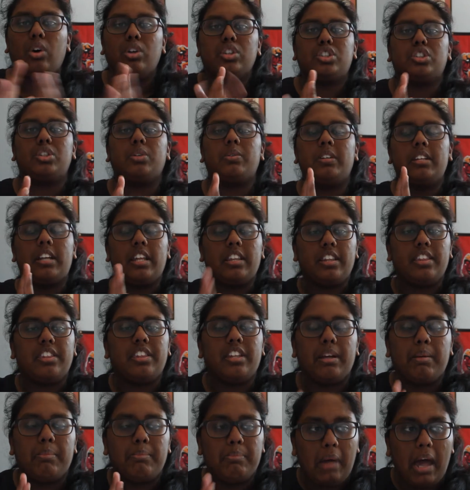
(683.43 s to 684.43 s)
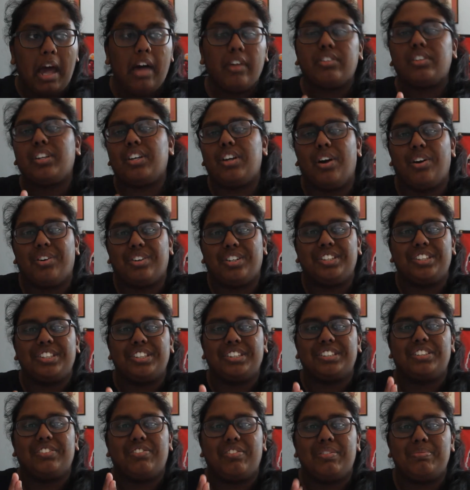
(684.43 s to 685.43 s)
Also, another thing about the
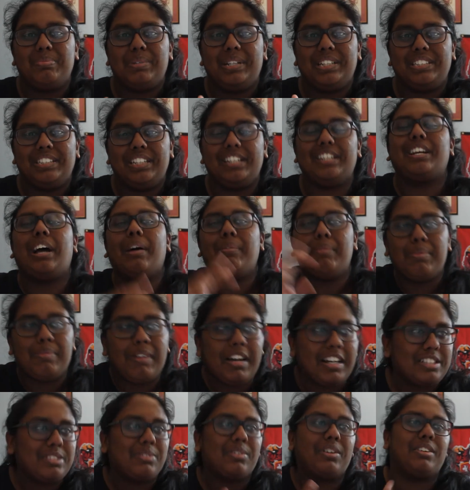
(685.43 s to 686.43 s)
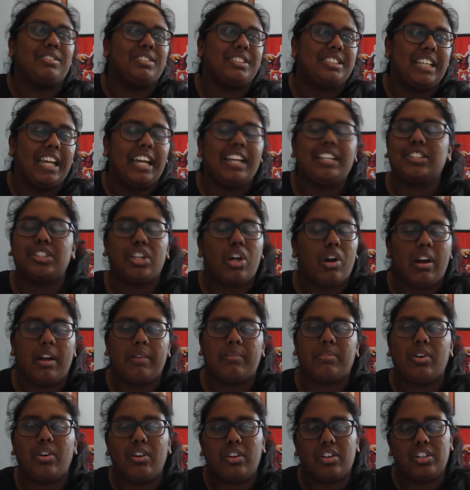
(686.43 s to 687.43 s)
origins of the B T, coming back to what I was saying,
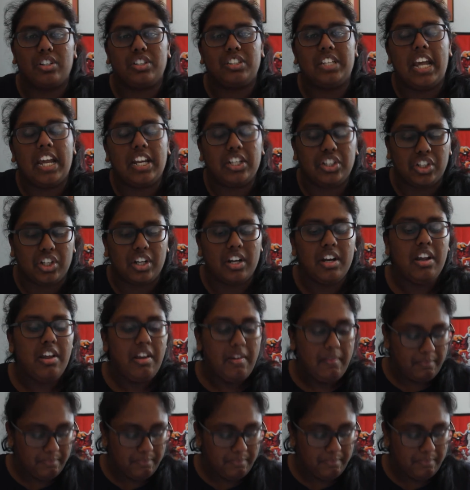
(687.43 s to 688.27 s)
sorry I'm going on a tangent,